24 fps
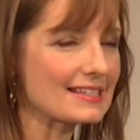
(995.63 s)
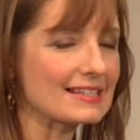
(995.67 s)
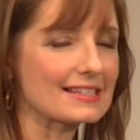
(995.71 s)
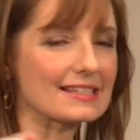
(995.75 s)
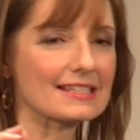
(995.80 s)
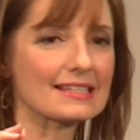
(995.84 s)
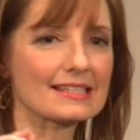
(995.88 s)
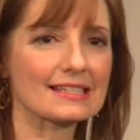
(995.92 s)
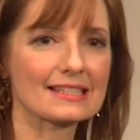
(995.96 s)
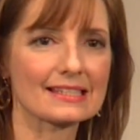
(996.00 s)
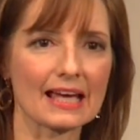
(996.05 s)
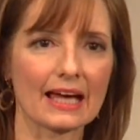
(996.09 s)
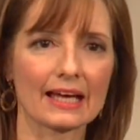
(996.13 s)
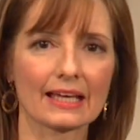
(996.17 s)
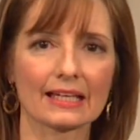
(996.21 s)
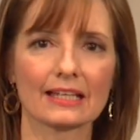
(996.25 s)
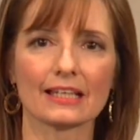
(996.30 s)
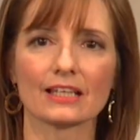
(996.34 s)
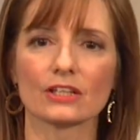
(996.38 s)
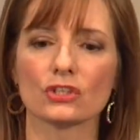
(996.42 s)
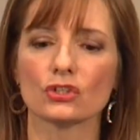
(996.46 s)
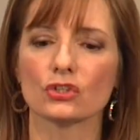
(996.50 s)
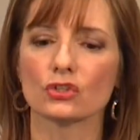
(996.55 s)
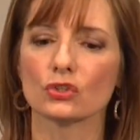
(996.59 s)

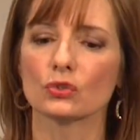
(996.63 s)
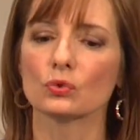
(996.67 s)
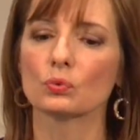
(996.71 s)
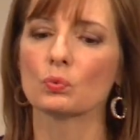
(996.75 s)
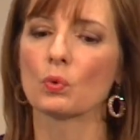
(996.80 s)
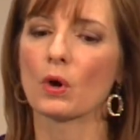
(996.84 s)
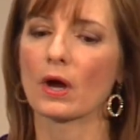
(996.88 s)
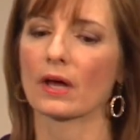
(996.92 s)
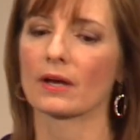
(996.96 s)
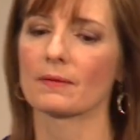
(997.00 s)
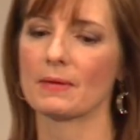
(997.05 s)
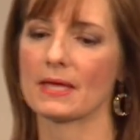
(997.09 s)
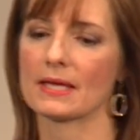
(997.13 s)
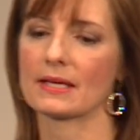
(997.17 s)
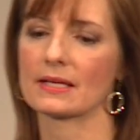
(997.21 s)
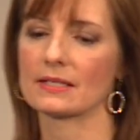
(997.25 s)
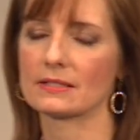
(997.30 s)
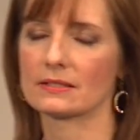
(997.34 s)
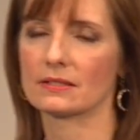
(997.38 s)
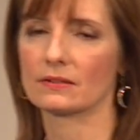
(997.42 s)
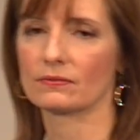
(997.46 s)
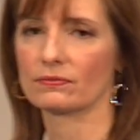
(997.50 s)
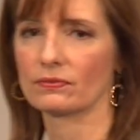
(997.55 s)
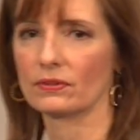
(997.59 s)
deciding you want to make a
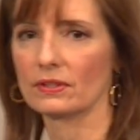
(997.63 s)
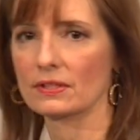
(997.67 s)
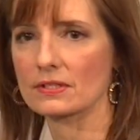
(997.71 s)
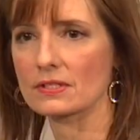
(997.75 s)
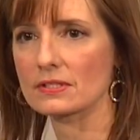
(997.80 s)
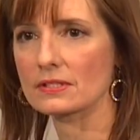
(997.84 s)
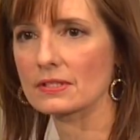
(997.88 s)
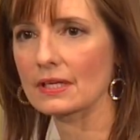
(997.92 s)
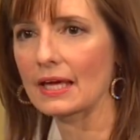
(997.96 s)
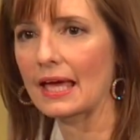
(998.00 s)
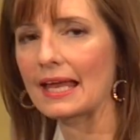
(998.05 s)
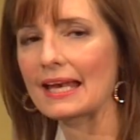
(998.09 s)
difference